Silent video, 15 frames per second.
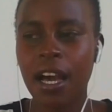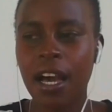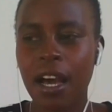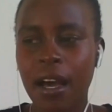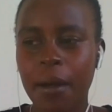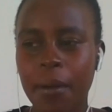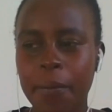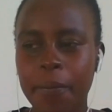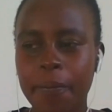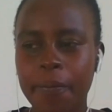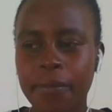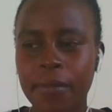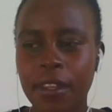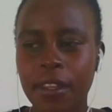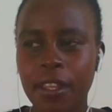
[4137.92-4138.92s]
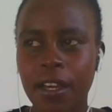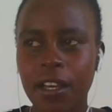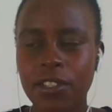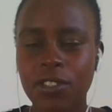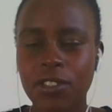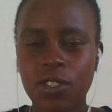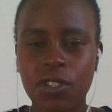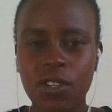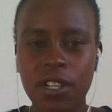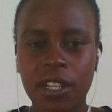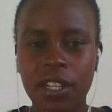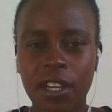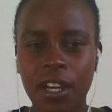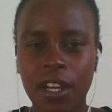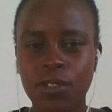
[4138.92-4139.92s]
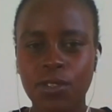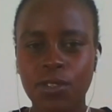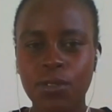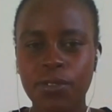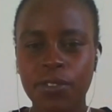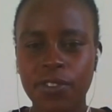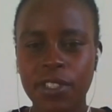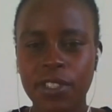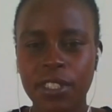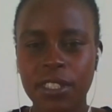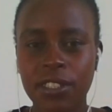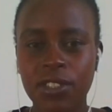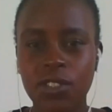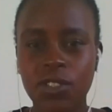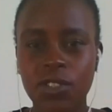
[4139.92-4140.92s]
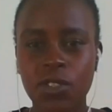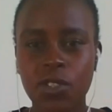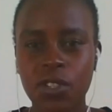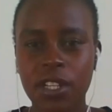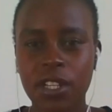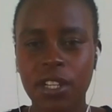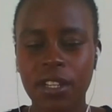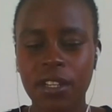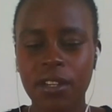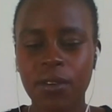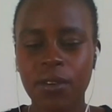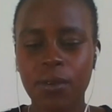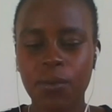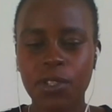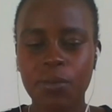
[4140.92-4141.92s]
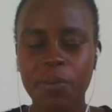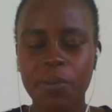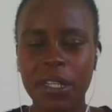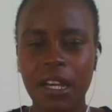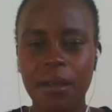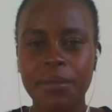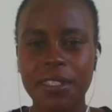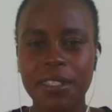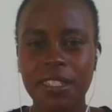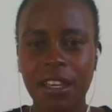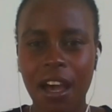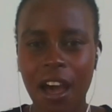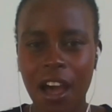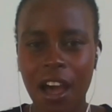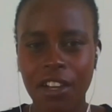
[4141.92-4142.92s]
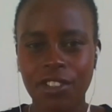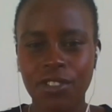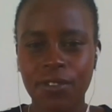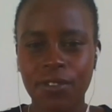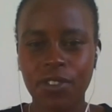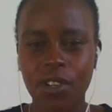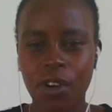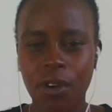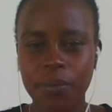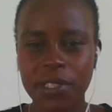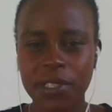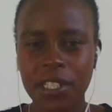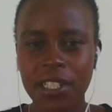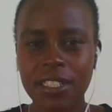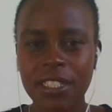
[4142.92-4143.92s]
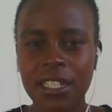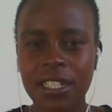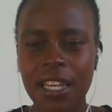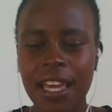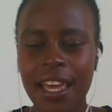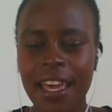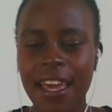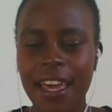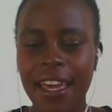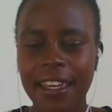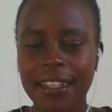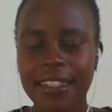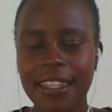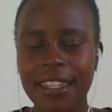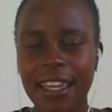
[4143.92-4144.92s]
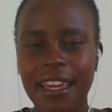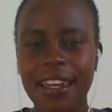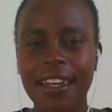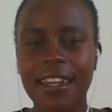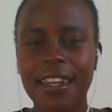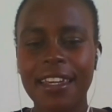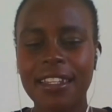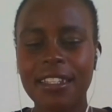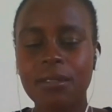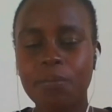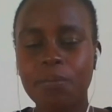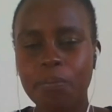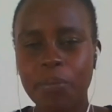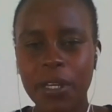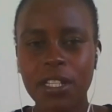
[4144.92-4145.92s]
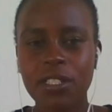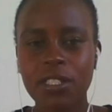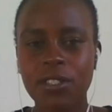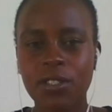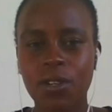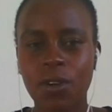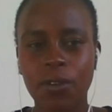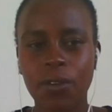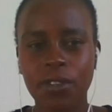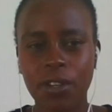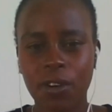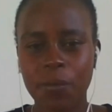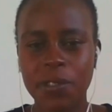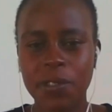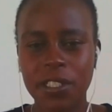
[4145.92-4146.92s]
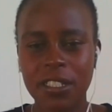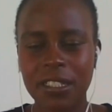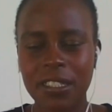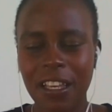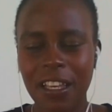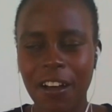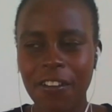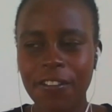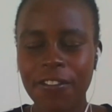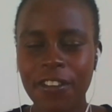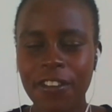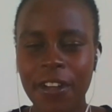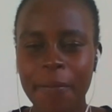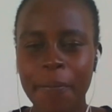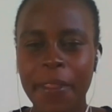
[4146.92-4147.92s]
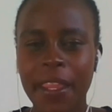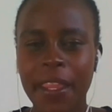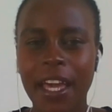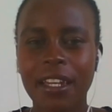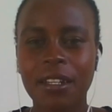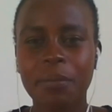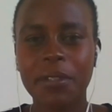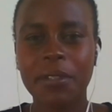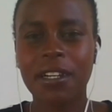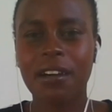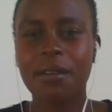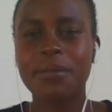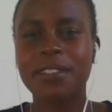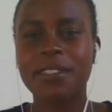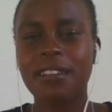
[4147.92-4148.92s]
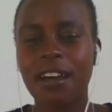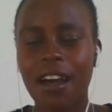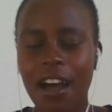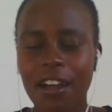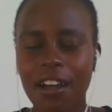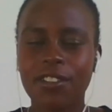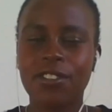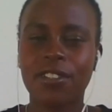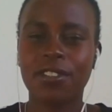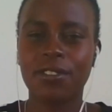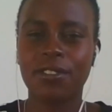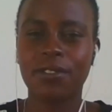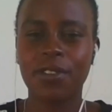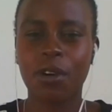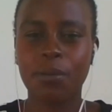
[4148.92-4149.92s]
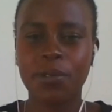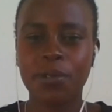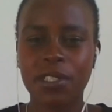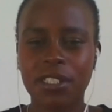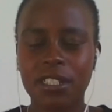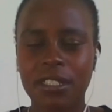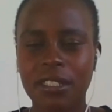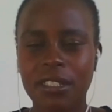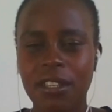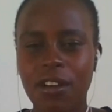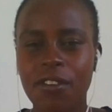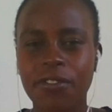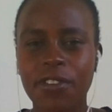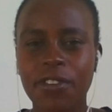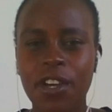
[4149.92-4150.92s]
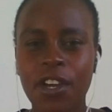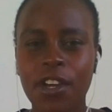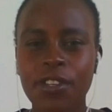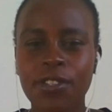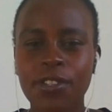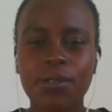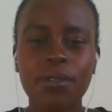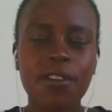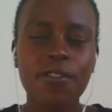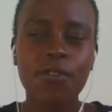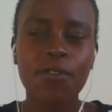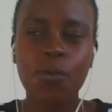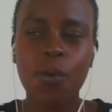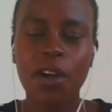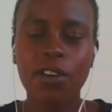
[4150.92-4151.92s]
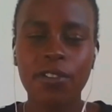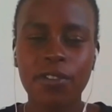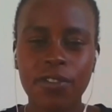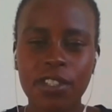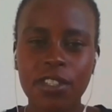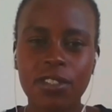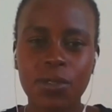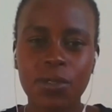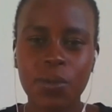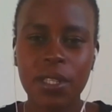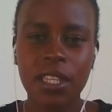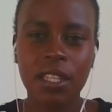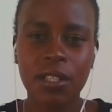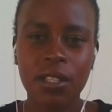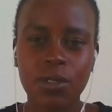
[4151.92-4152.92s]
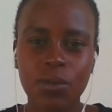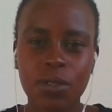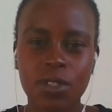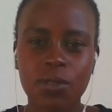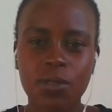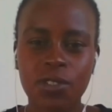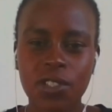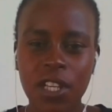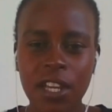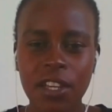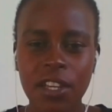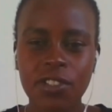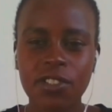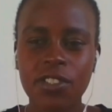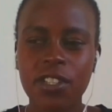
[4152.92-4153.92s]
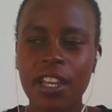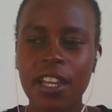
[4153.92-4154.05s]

a string, a 256 string, which becomes the hash the object. And then it is based on the object itself, and it becomes the address of the object itself. So if one of these three things was to change,